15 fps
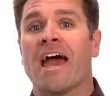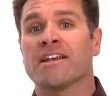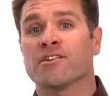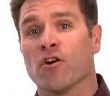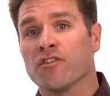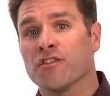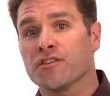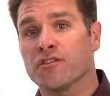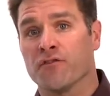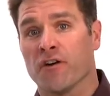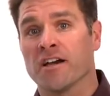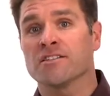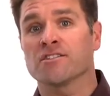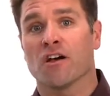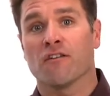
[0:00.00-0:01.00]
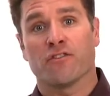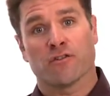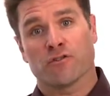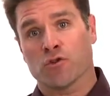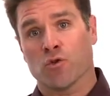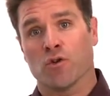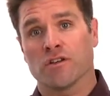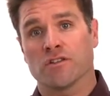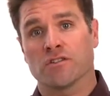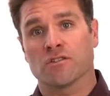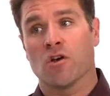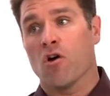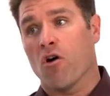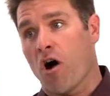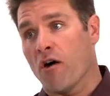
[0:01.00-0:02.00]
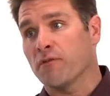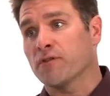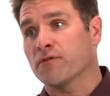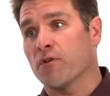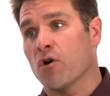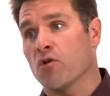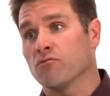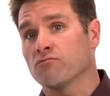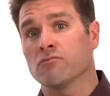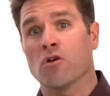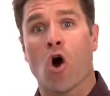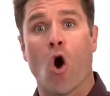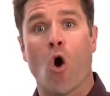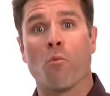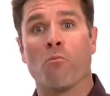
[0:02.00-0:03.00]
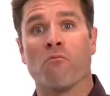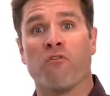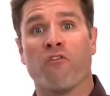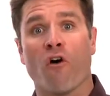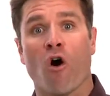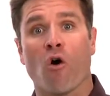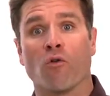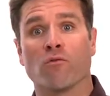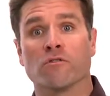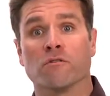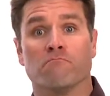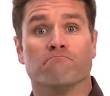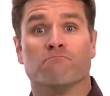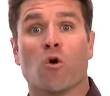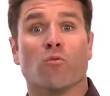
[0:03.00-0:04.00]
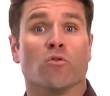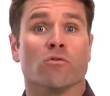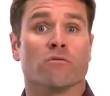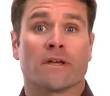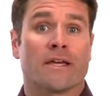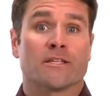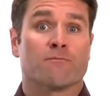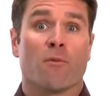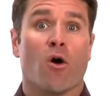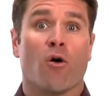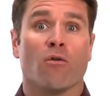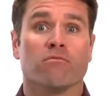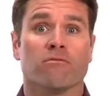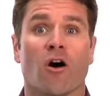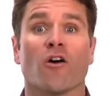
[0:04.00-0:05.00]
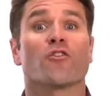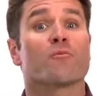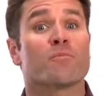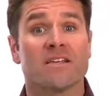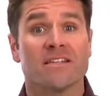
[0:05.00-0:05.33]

and on the device of their choice: office phone, home phone, mobile gizmo, on their